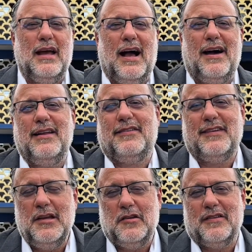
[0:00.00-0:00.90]
and it's
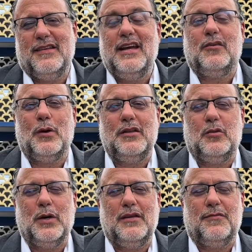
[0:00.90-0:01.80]
Teachers' Day
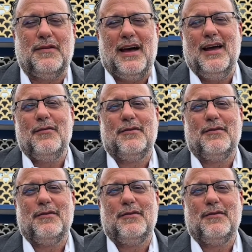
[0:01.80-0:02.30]
2025.